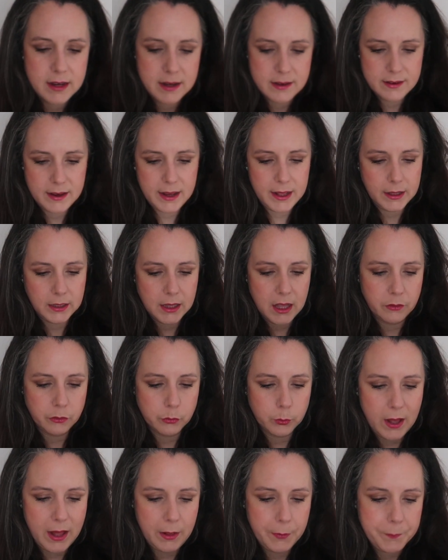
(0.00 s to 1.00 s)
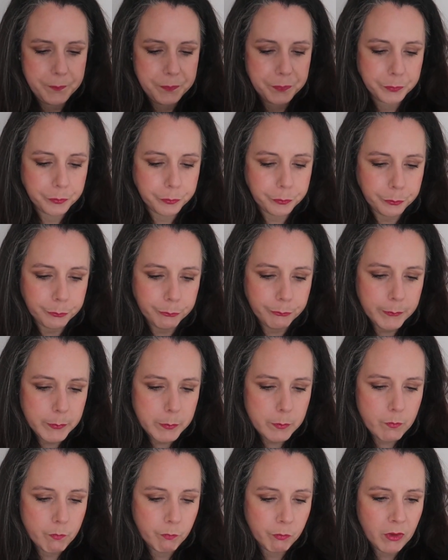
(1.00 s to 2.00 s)
detail as well.
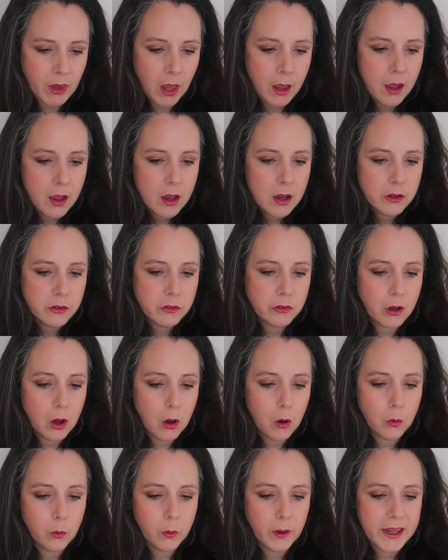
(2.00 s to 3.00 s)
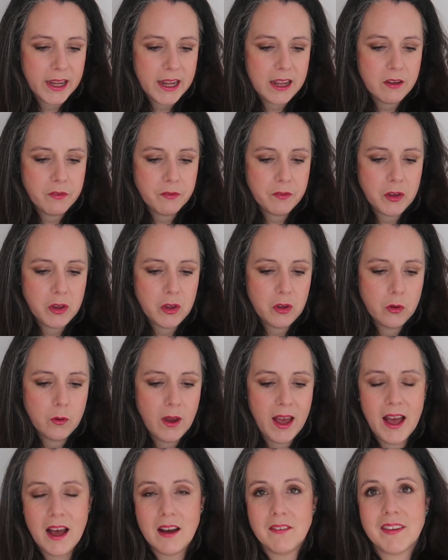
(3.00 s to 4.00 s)
So if you
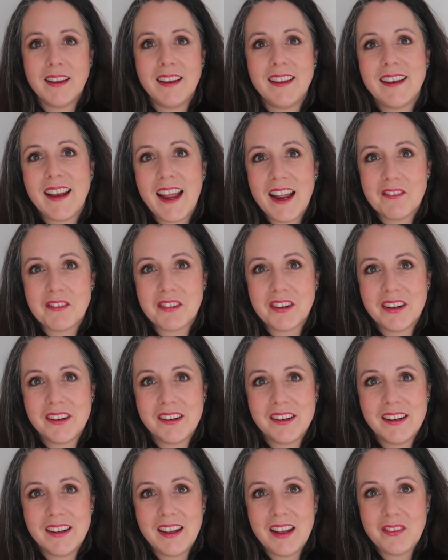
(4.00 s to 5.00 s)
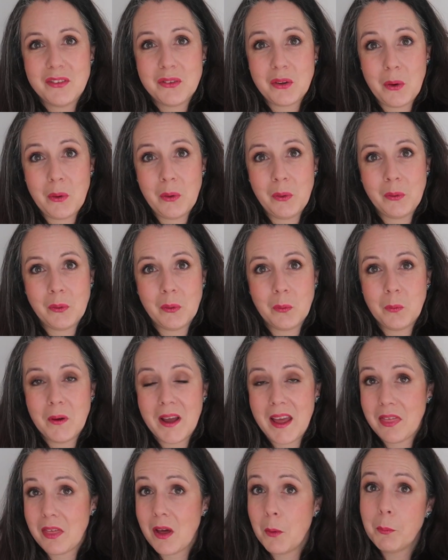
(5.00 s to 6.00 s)
haven't ever sewn
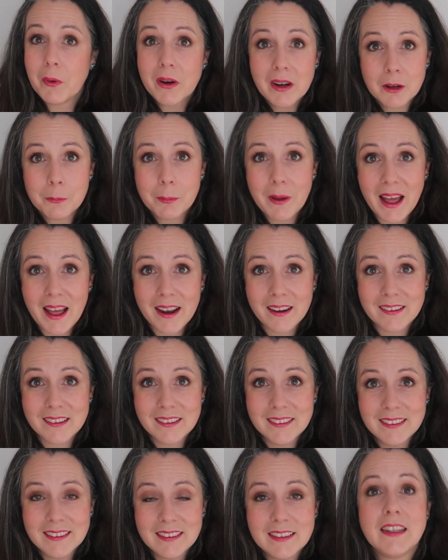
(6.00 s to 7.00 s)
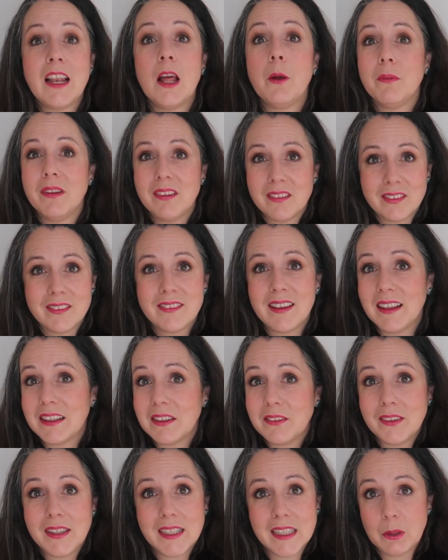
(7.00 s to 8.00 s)
with a Burda pattern, let me just tell
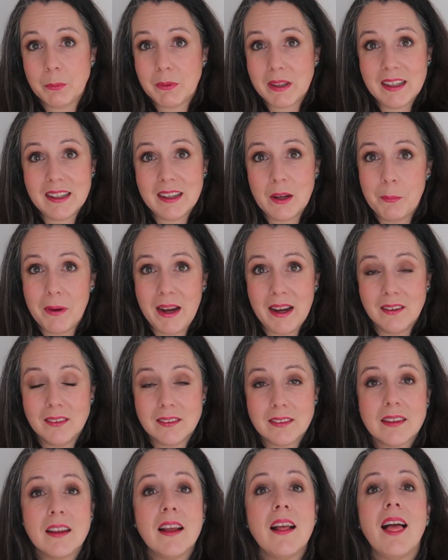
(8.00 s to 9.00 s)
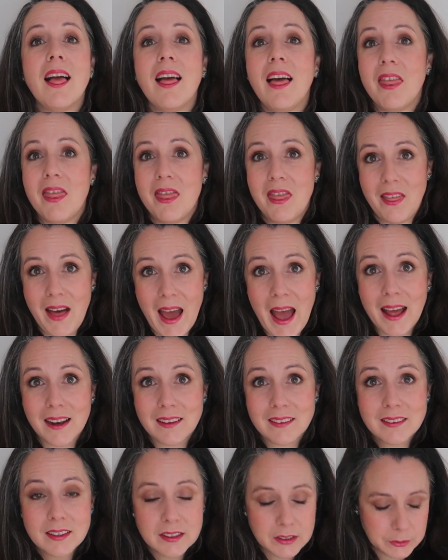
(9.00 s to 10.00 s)
you a little bit about that.